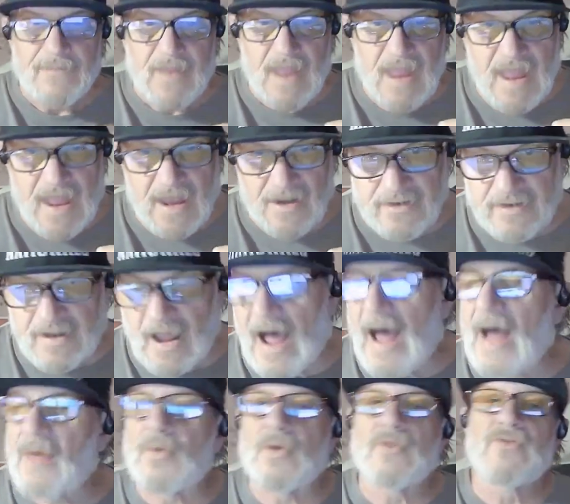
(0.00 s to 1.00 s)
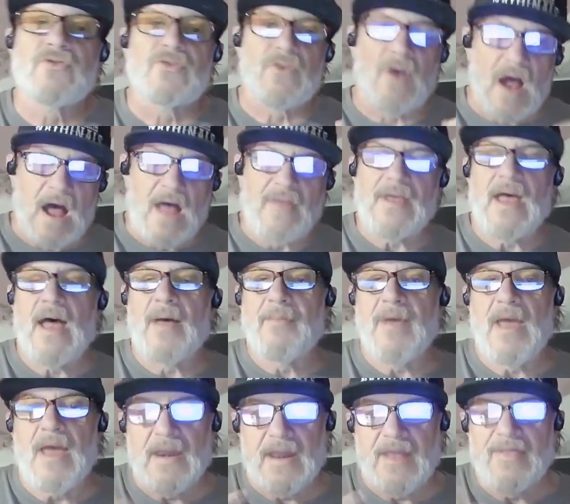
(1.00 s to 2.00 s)
and God will draw
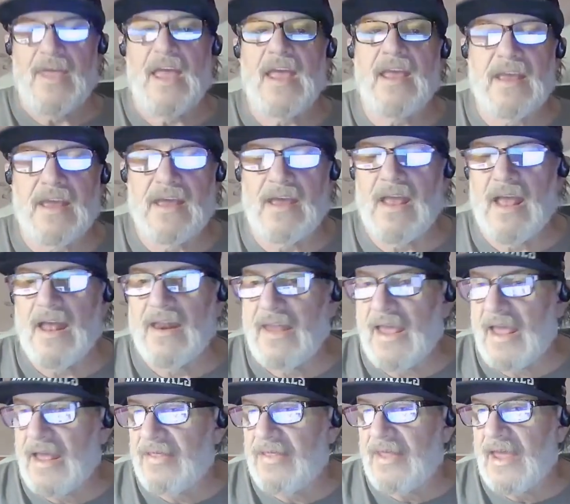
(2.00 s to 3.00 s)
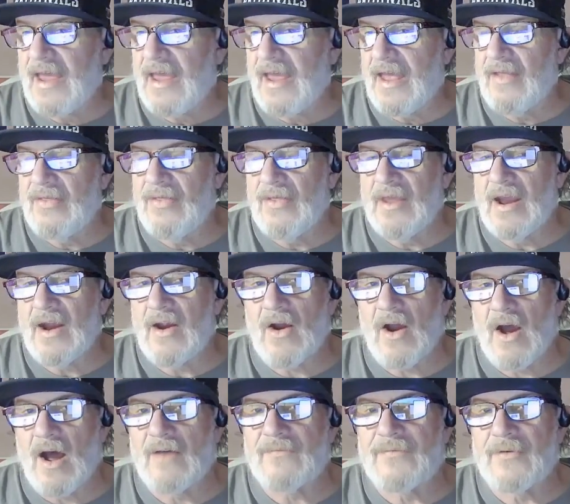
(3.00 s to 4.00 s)
them in and they get and and they and
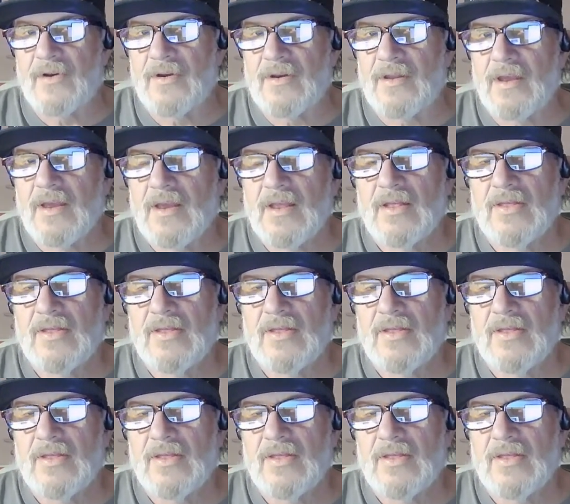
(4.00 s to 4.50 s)
they're offered